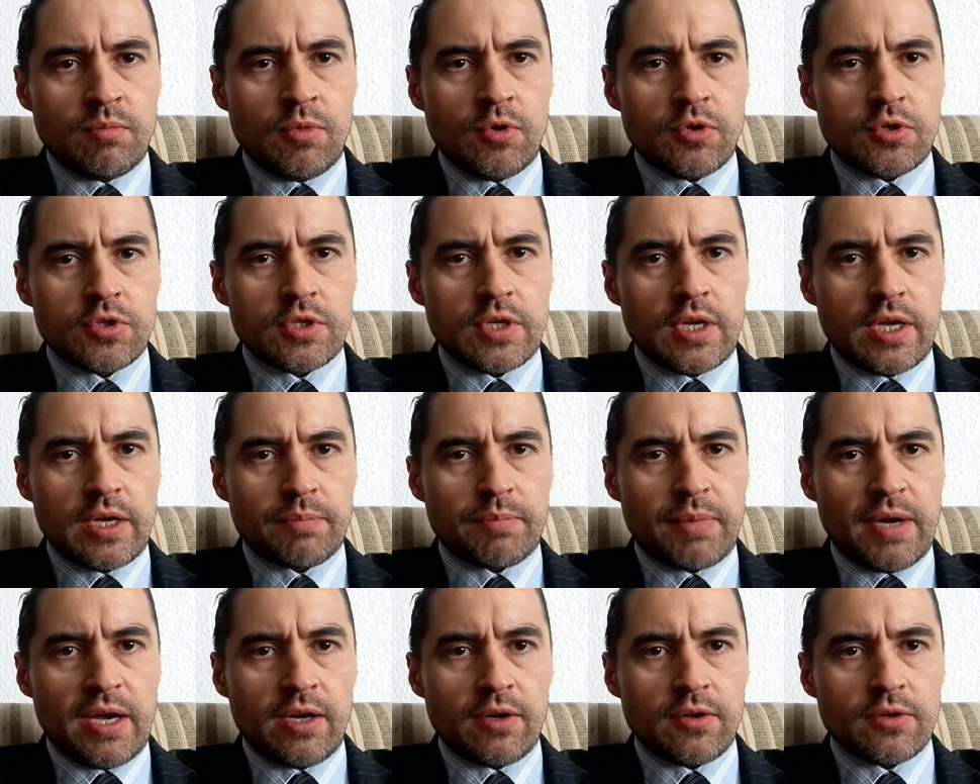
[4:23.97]
Much
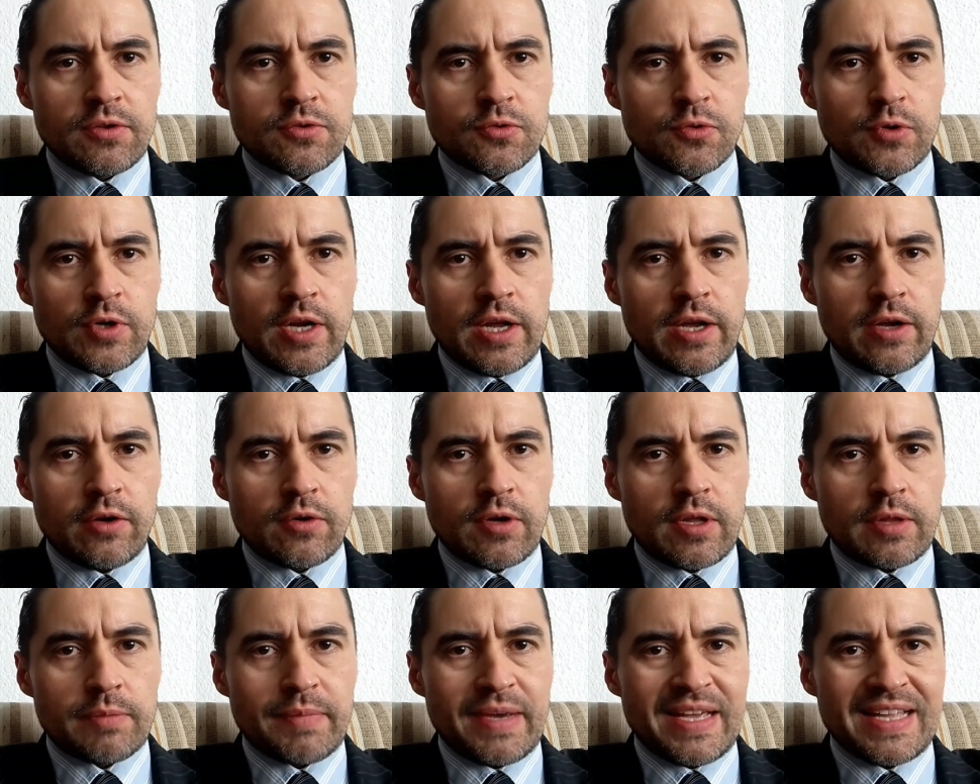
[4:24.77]
like pilots rely
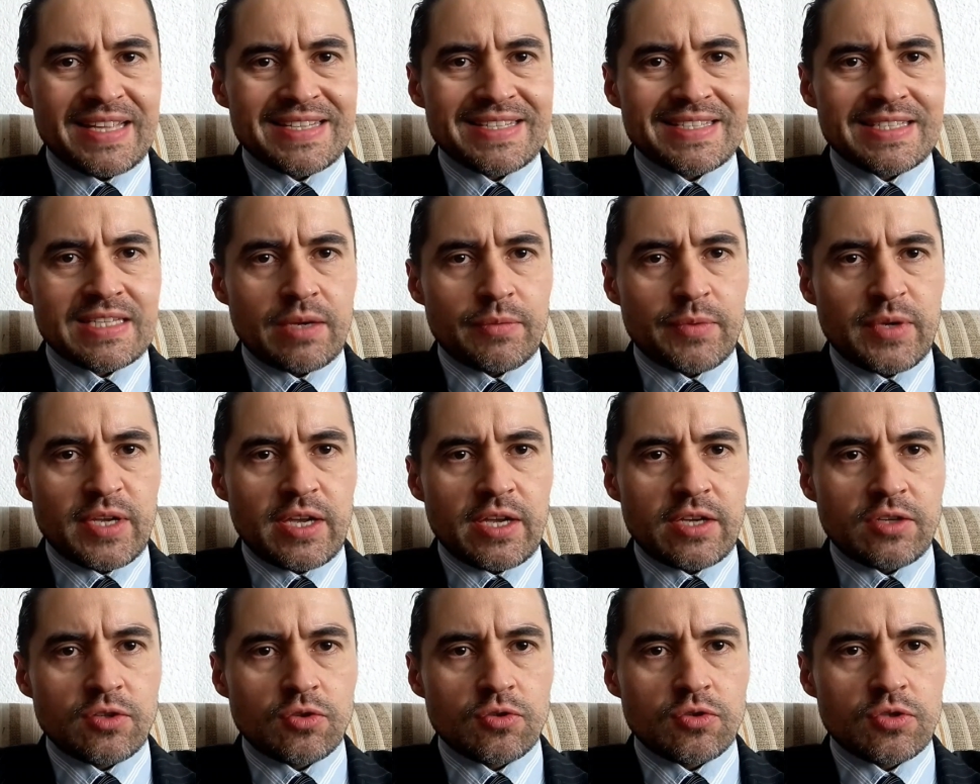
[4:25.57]
on advanced
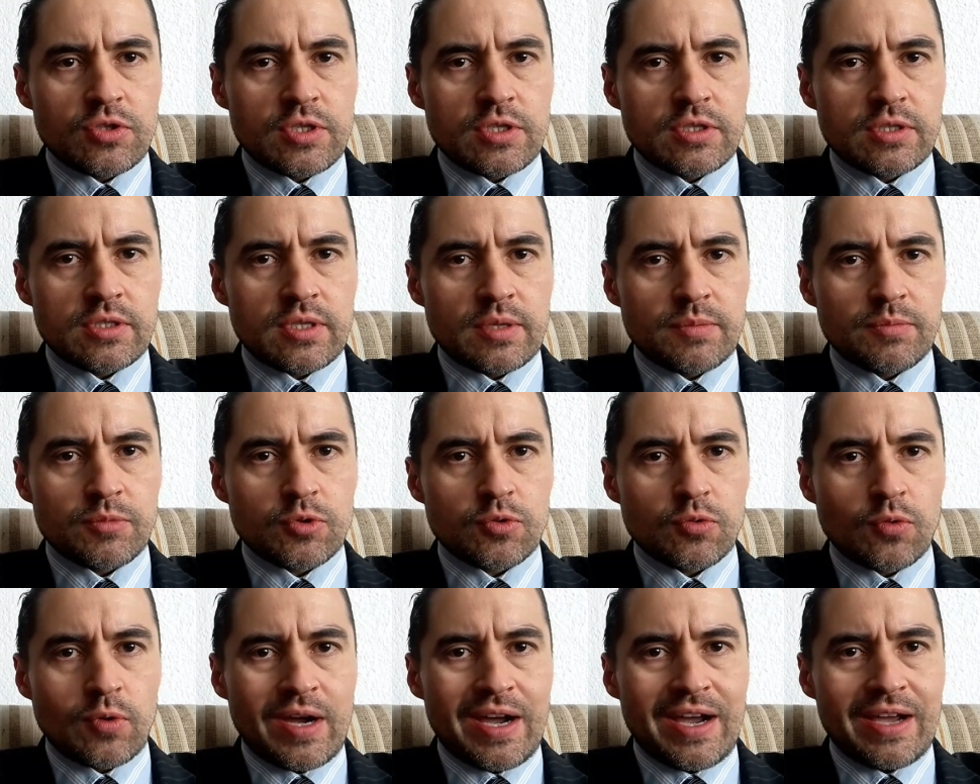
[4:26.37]
navigation
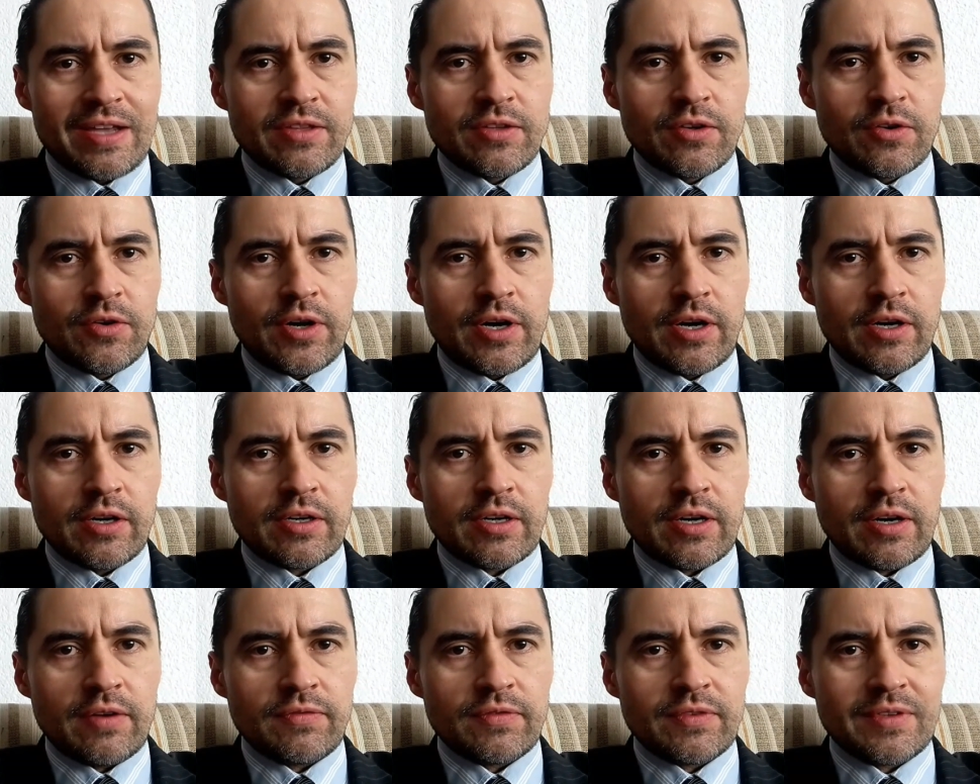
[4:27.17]
systems to guide their
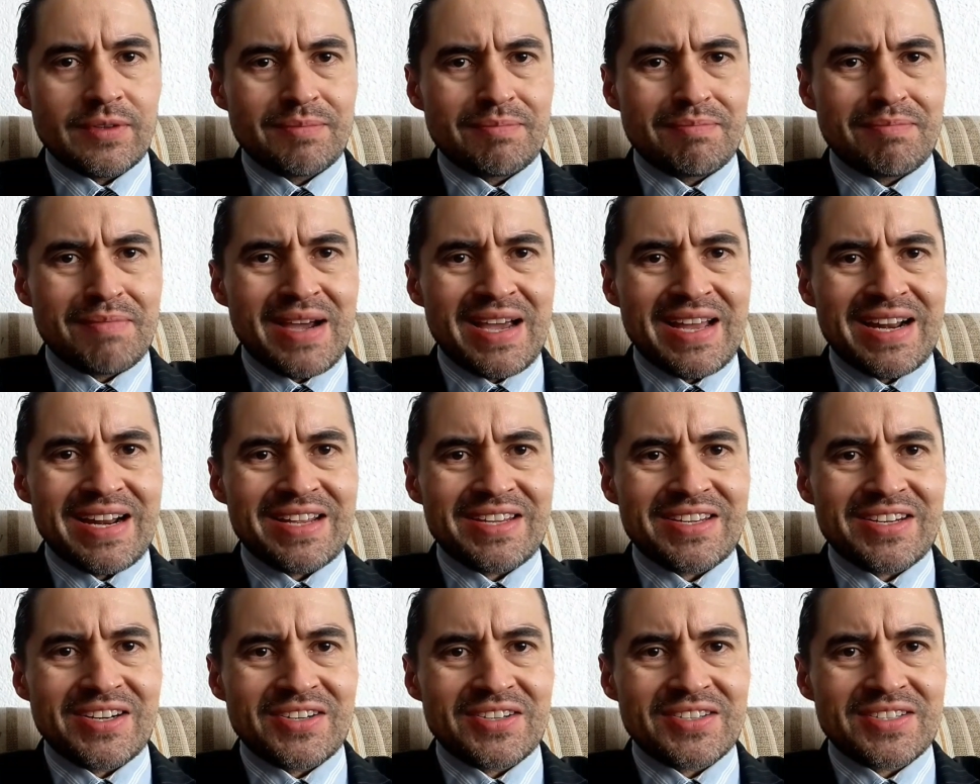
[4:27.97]
aircraft,
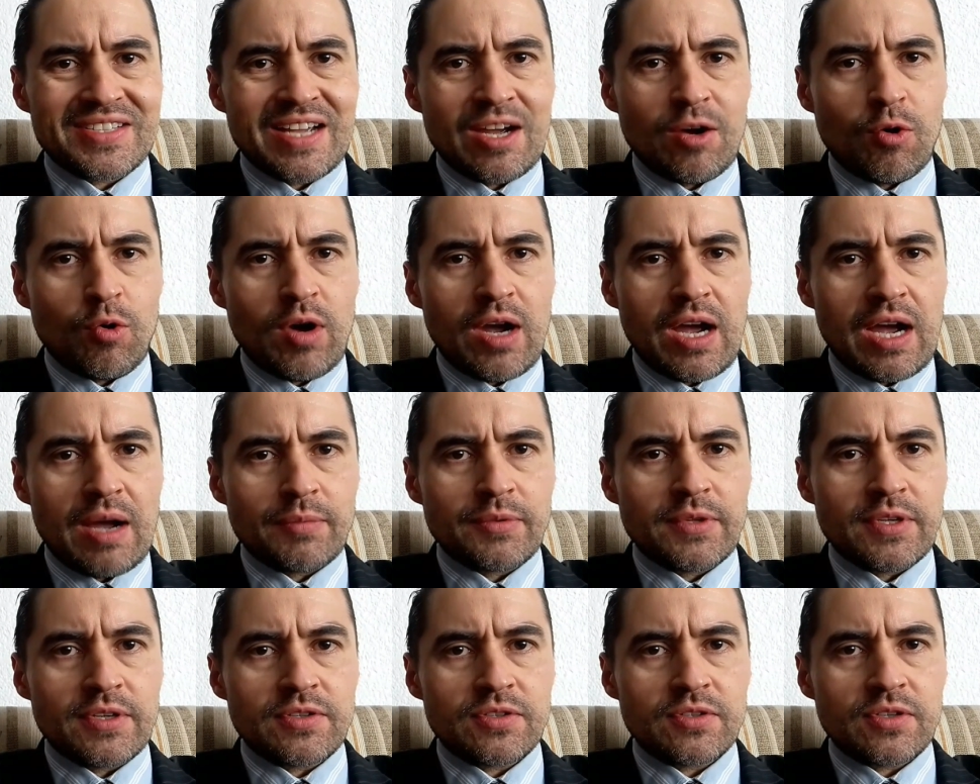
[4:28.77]
managers now
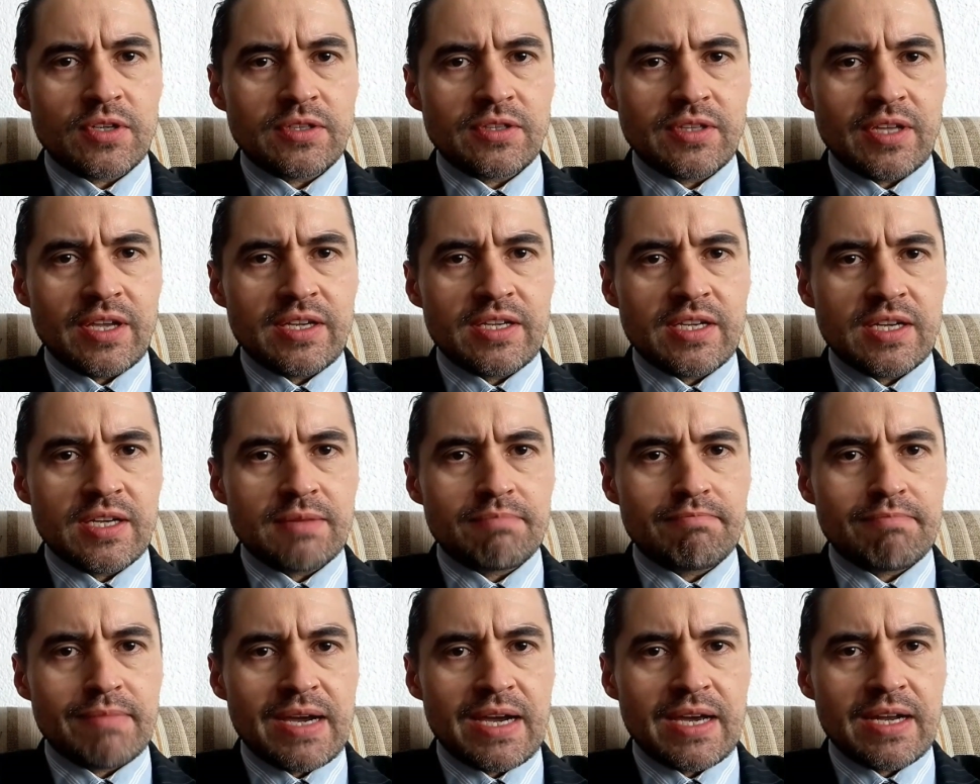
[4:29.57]
have the
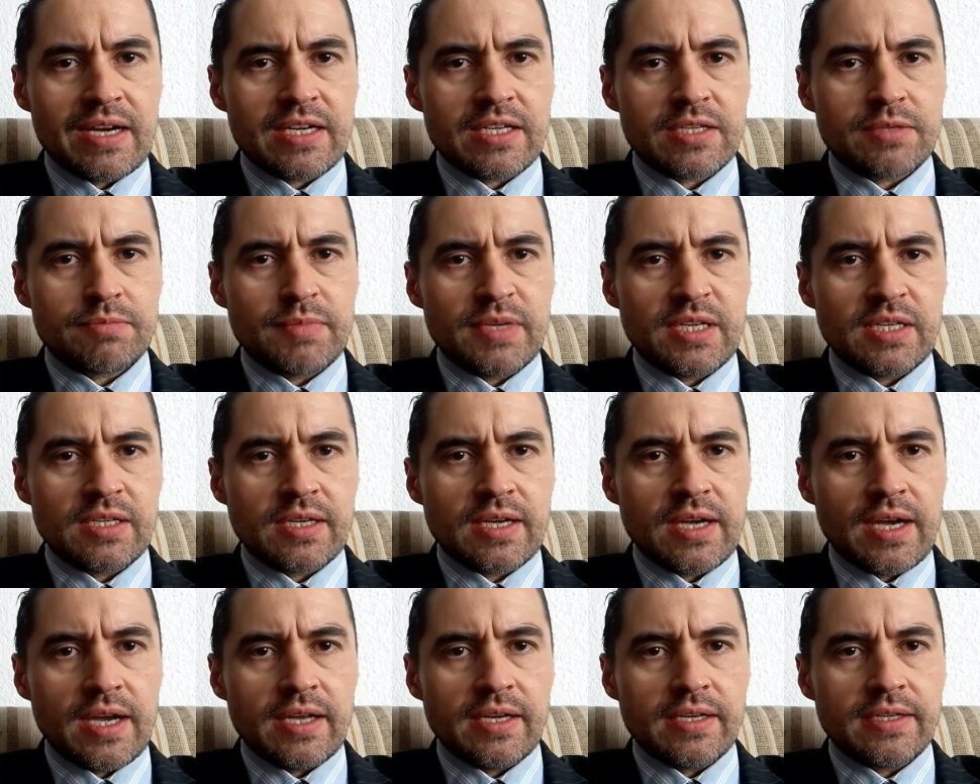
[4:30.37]
Strategic Management
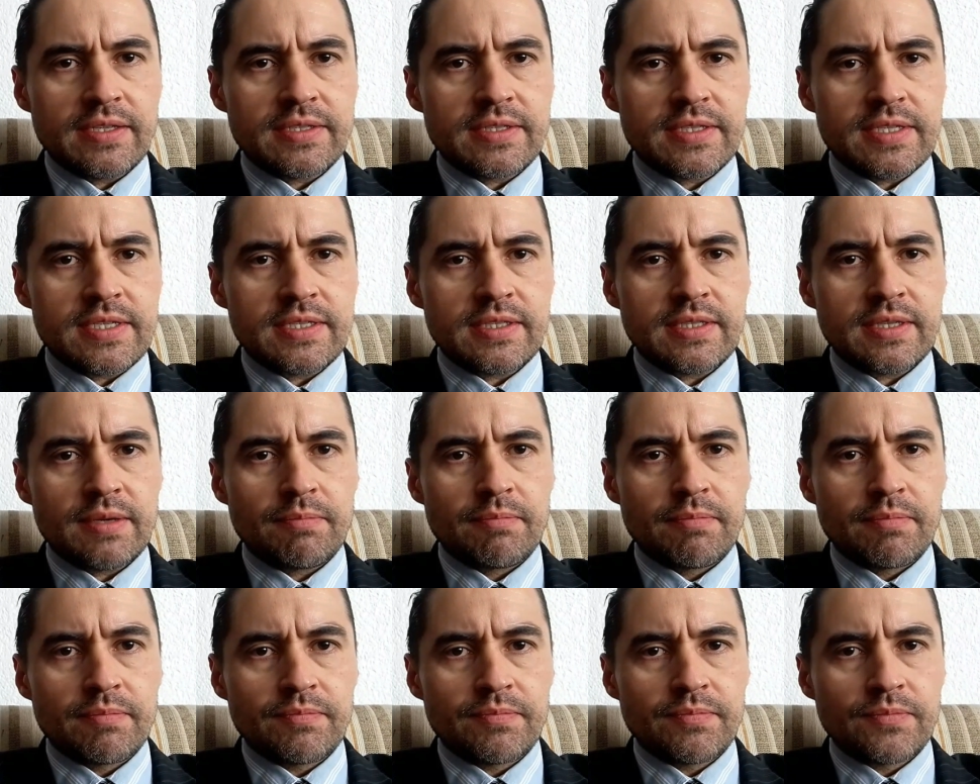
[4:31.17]
Guidance
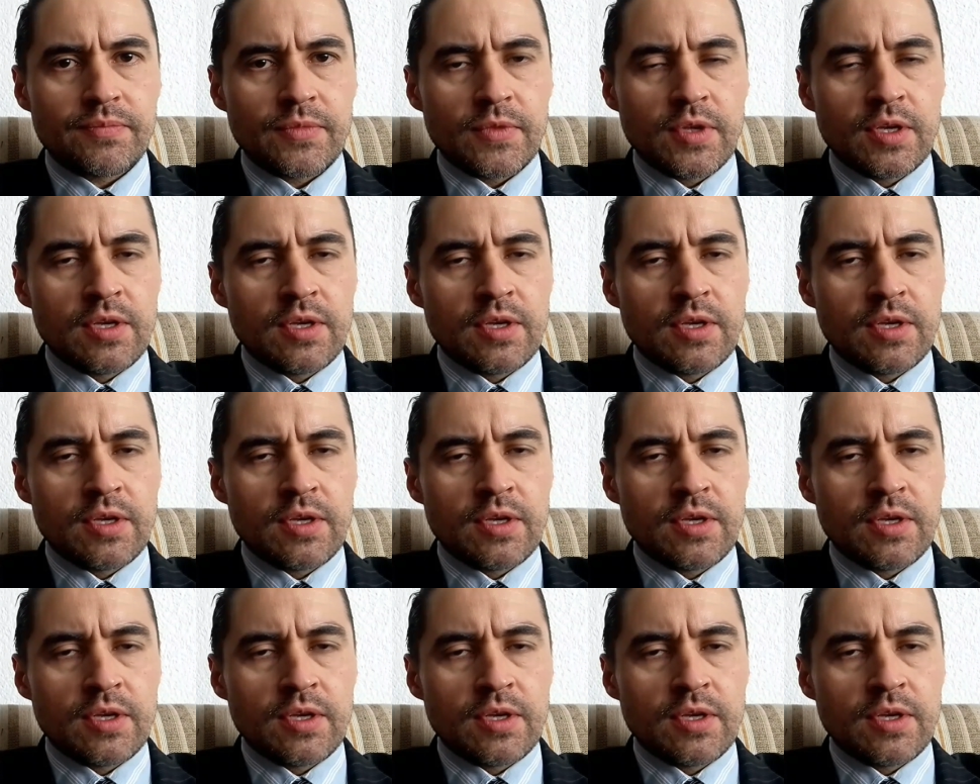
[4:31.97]
System